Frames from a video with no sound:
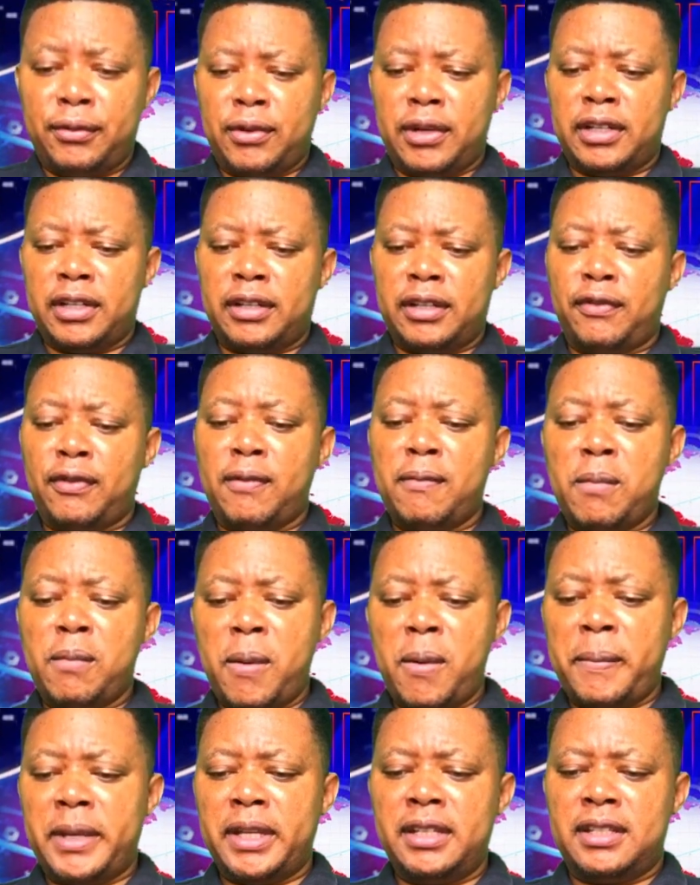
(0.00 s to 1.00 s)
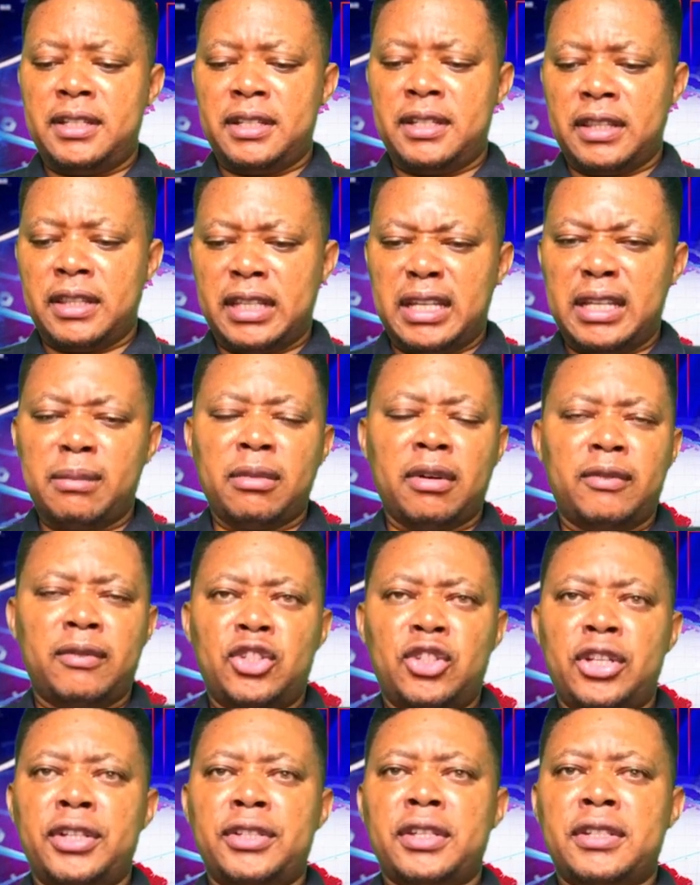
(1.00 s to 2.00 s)
wonderful moment in the name of
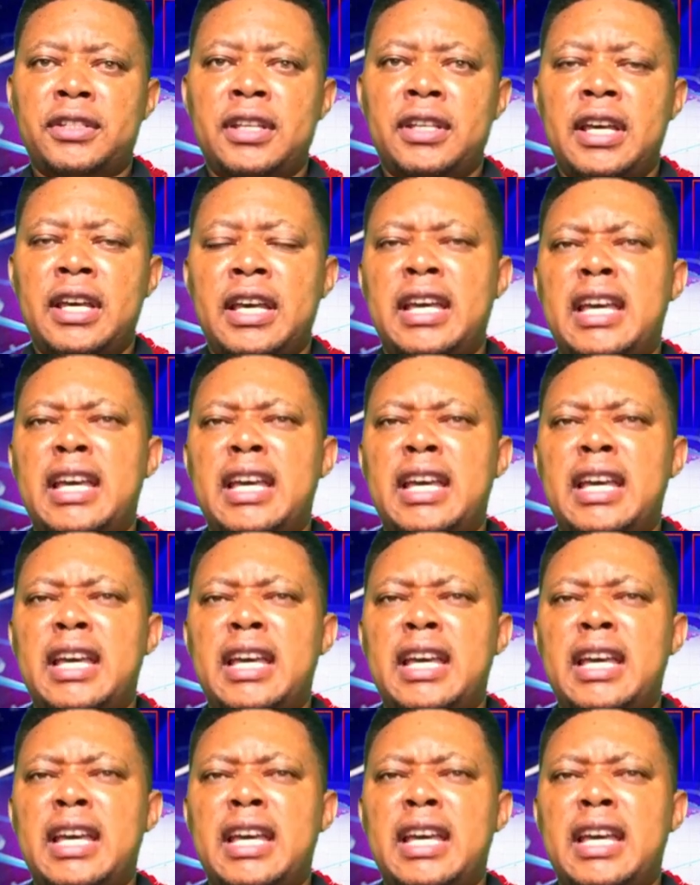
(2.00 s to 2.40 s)
Jesus,